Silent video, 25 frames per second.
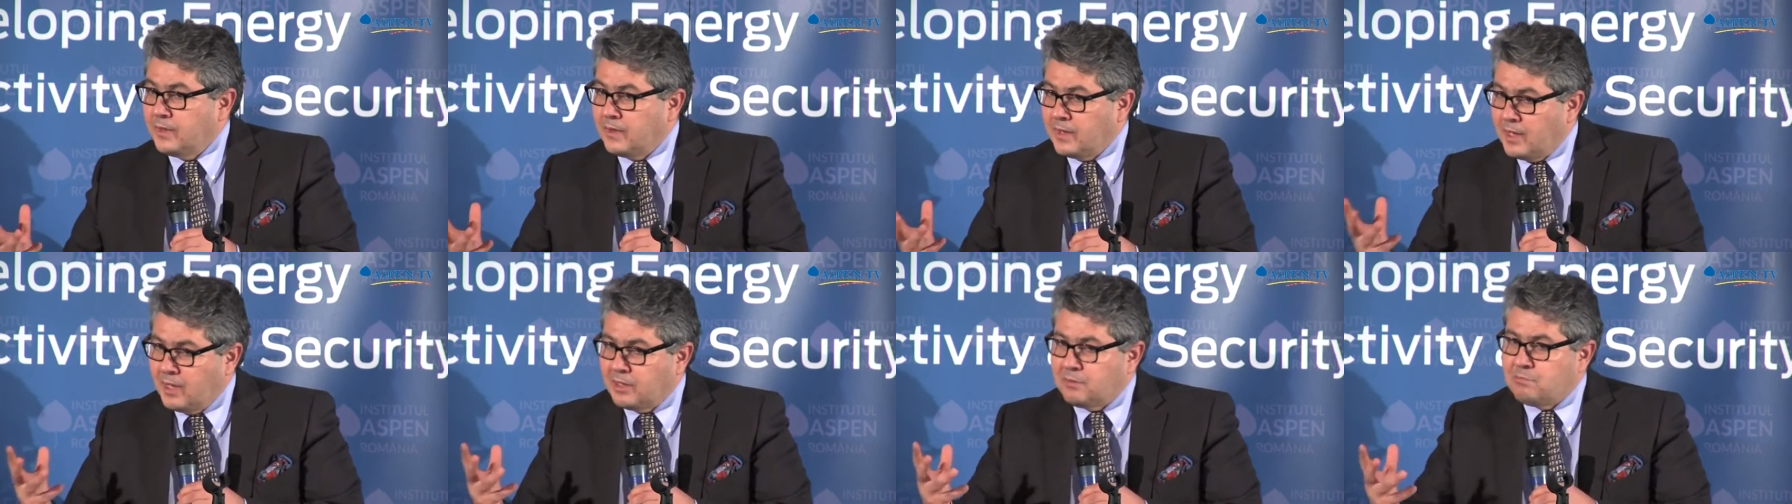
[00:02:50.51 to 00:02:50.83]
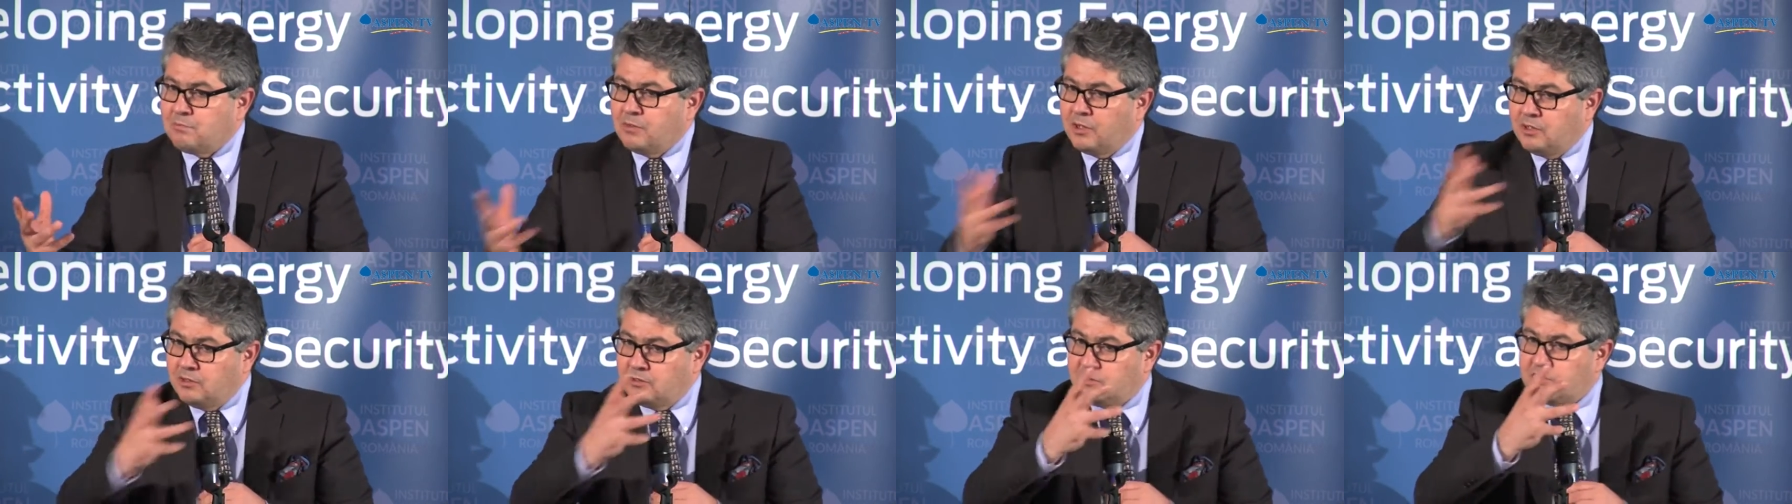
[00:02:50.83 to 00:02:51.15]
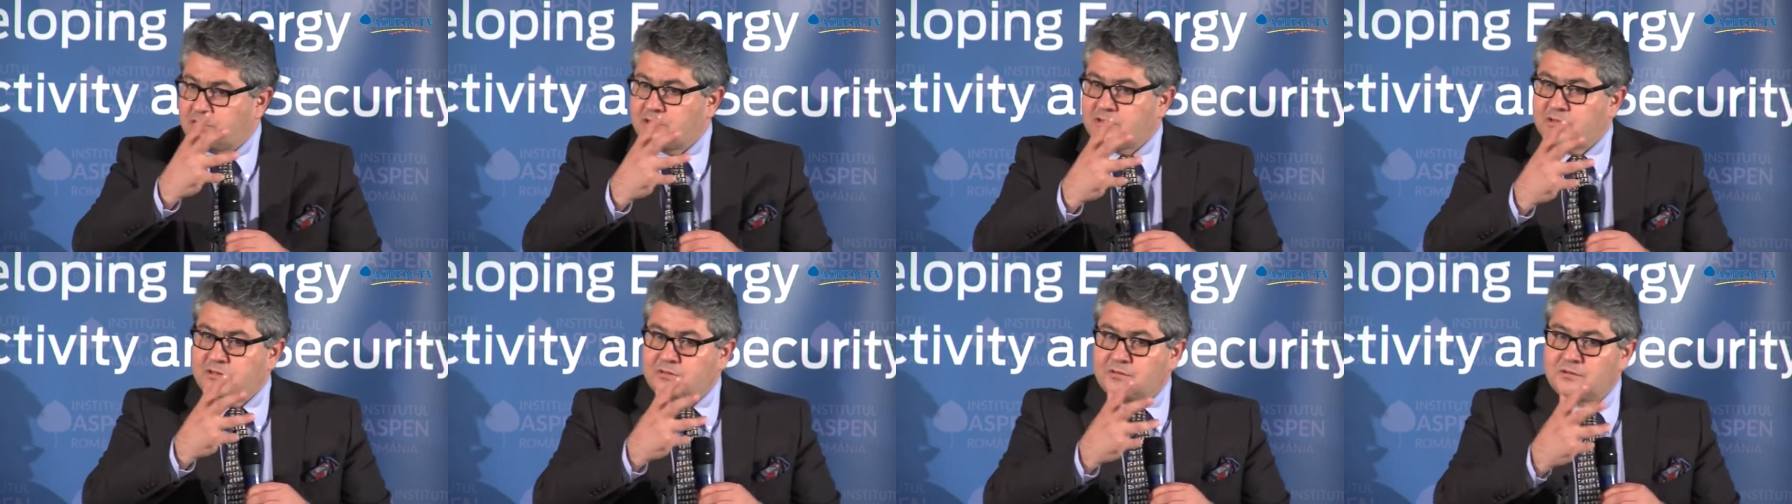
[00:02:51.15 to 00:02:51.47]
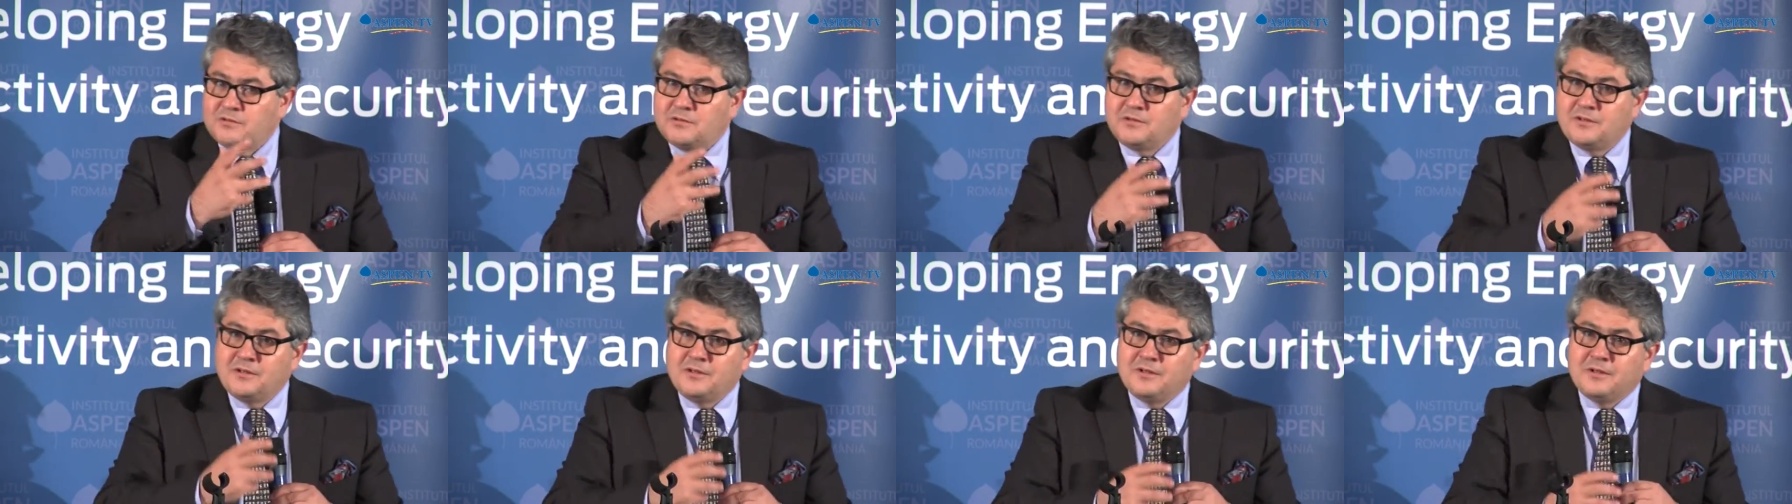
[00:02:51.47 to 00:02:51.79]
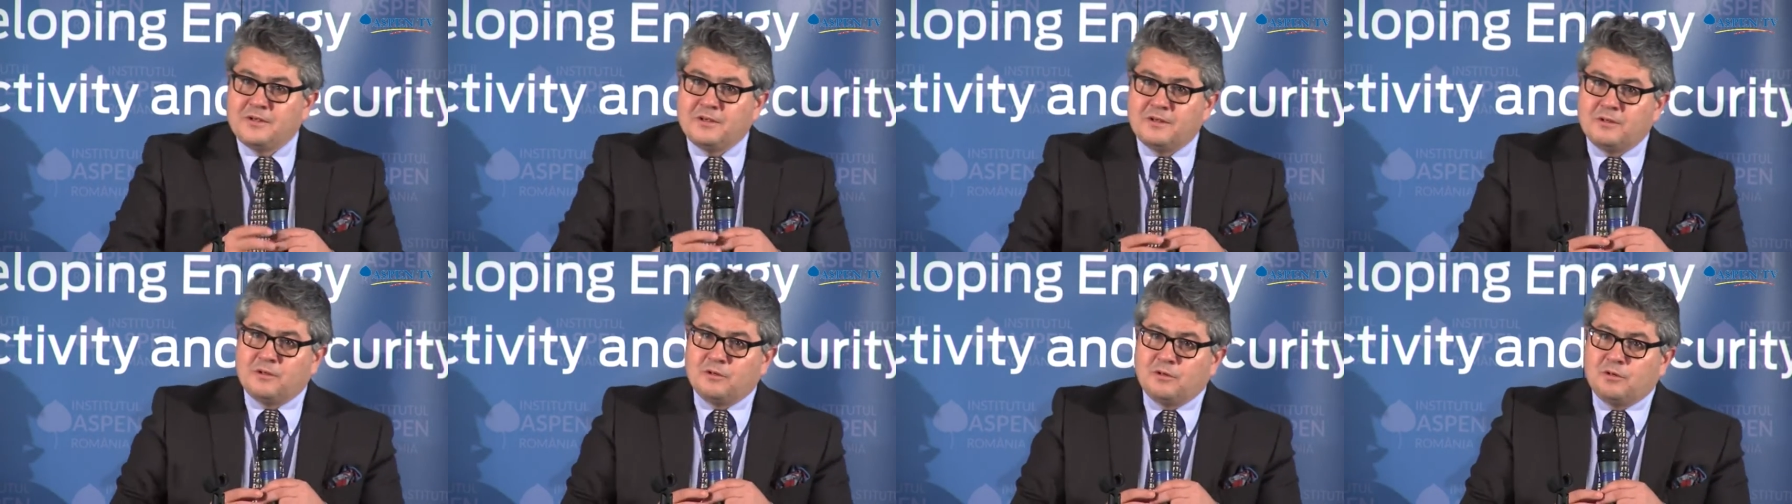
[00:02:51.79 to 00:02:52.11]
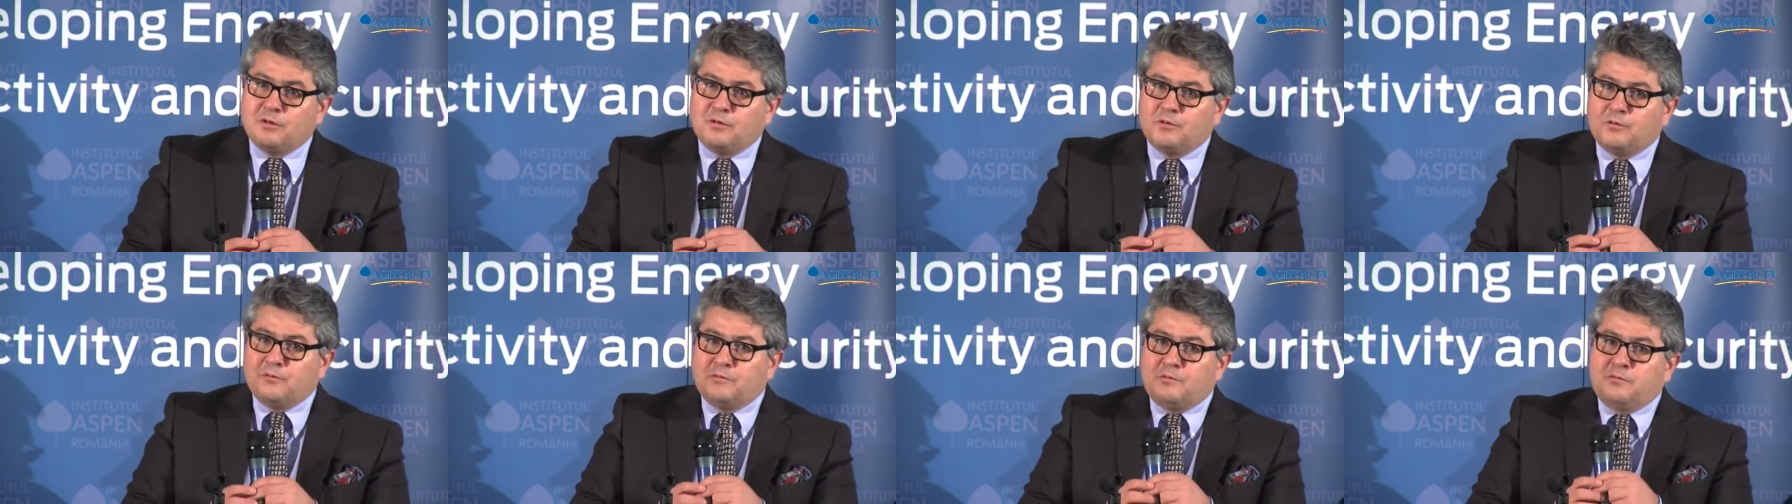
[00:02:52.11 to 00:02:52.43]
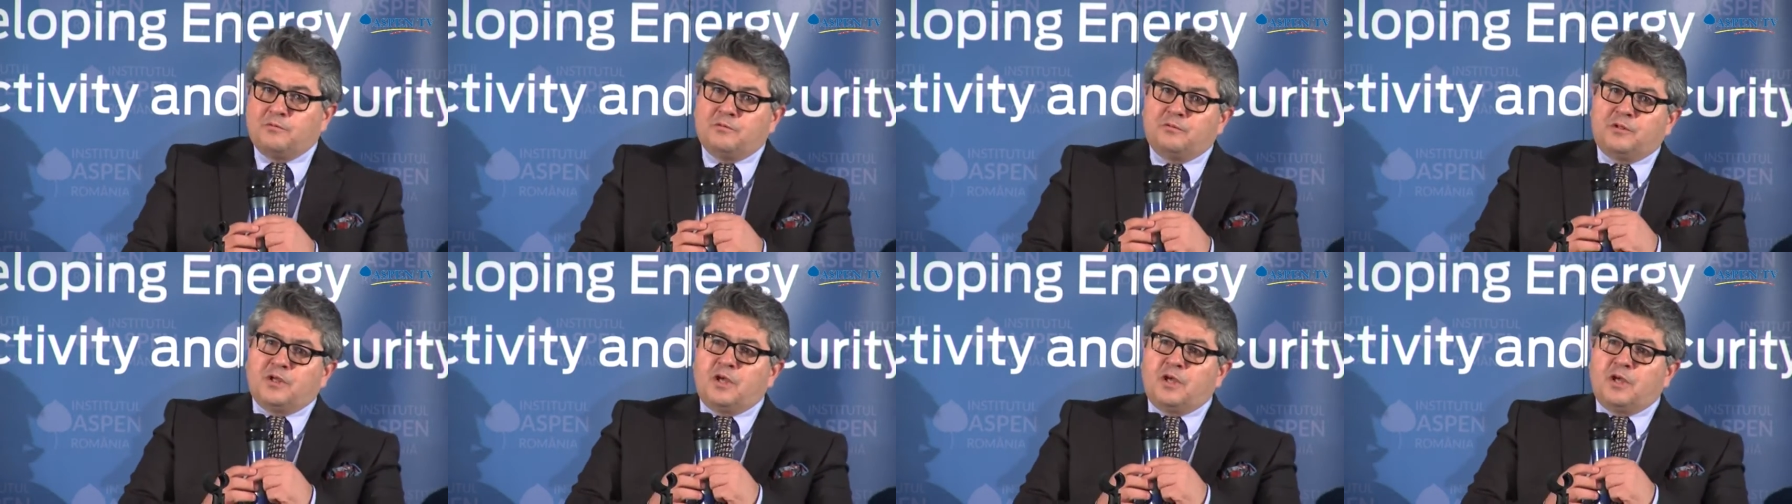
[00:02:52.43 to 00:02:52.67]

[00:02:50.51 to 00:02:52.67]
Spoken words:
That means, you know,